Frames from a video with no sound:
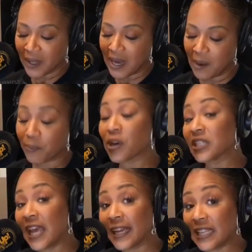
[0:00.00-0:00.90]

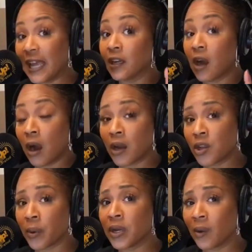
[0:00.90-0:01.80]
Protect and guard
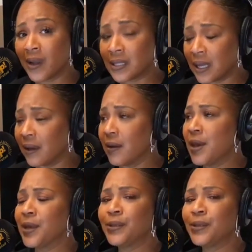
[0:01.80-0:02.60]
your anointing.